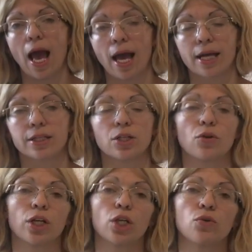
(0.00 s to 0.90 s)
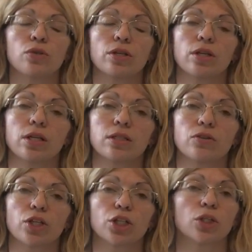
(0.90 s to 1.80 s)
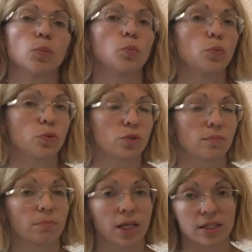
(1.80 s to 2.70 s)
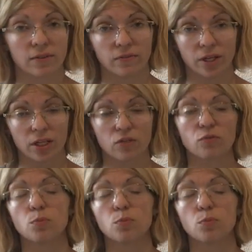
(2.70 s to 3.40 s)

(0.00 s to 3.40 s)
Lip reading: And you can use the construction müssen plus infinitive.